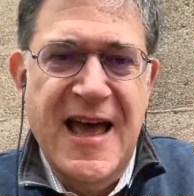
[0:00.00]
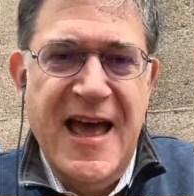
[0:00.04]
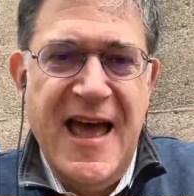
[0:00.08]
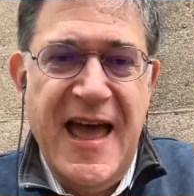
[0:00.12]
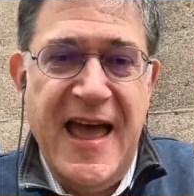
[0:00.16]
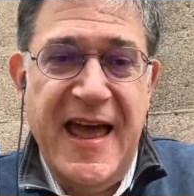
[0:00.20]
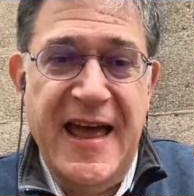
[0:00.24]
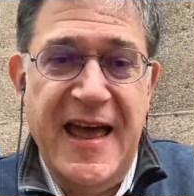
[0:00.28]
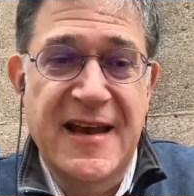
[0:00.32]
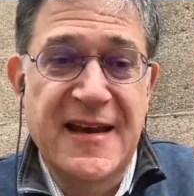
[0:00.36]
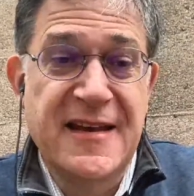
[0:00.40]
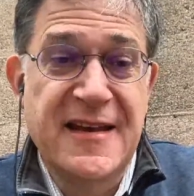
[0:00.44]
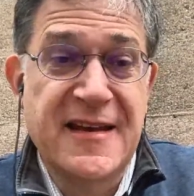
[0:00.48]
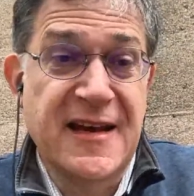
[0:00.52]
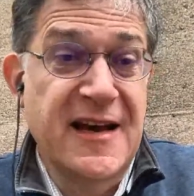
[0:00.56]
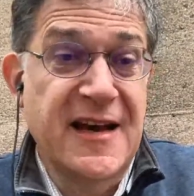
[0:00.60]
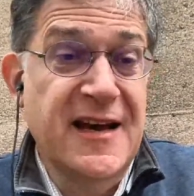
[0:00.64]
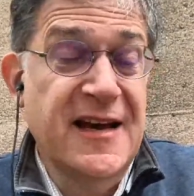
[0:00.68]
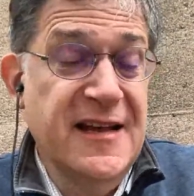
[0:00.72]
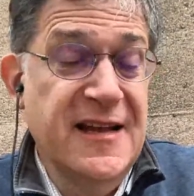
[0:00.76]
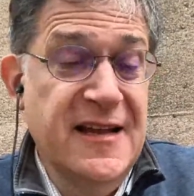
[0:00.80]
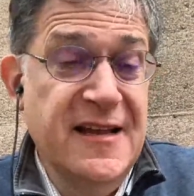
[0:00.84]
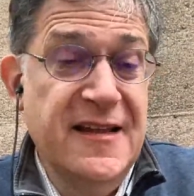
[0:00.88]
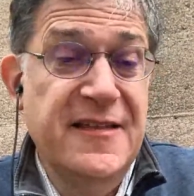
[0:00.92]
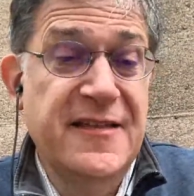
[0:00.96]
And
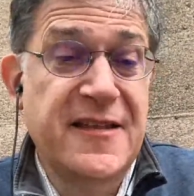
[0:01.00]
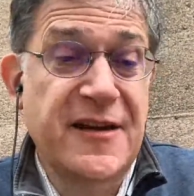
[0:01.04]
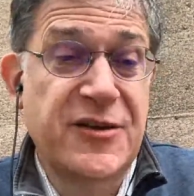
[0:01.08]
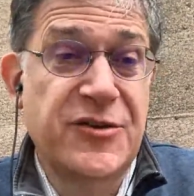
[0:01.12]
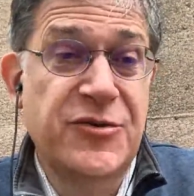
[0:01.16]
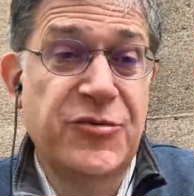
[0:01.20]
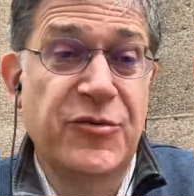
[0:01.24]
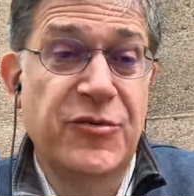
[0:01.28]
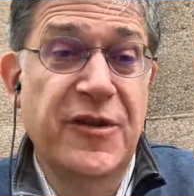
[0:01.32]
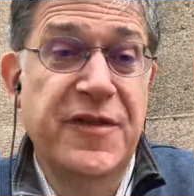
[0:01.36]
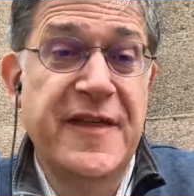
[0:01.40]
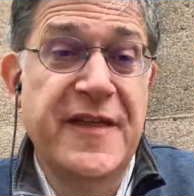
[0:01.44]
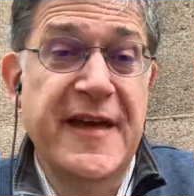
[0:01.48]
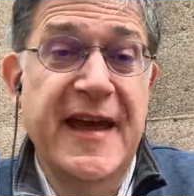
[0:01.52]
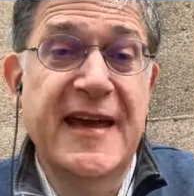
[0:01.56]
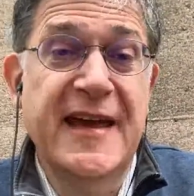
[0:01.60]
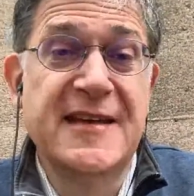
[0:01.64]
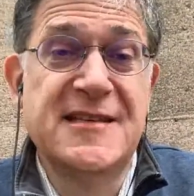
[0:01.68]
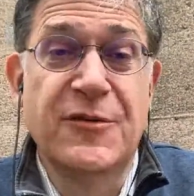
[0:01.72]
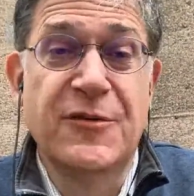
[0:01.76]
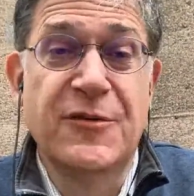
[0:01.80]
the cool thing is it